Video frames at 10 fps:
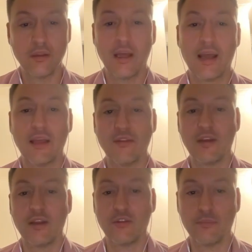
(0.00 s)
And it
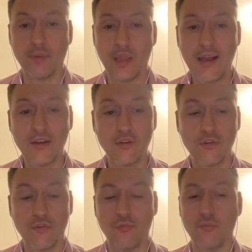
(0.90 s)
is black
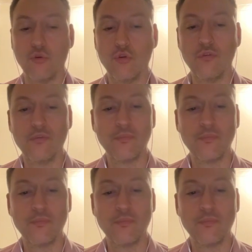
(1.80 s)
to move